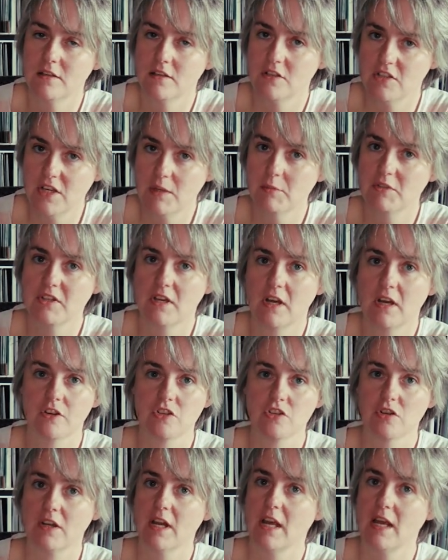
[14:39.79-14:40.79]
James Carr
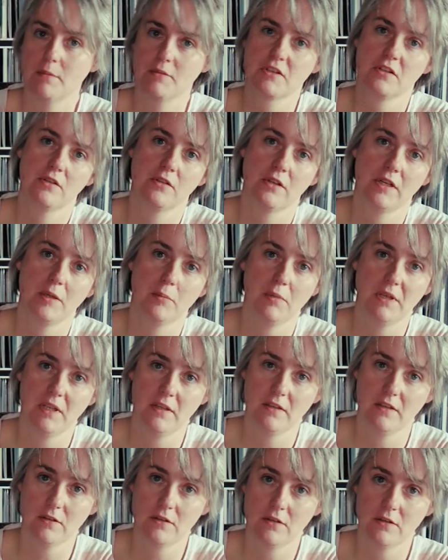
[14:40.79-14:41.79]
should absolutely be
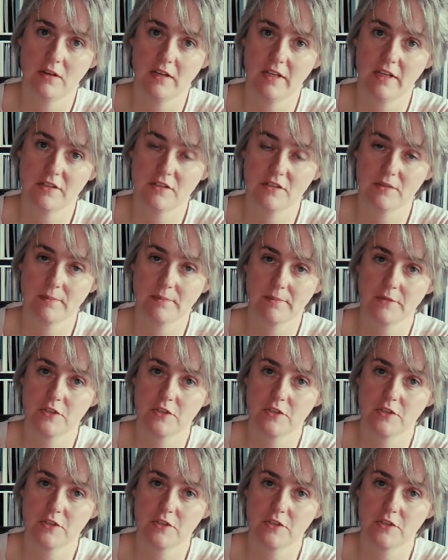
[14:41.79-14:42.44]
in your collection.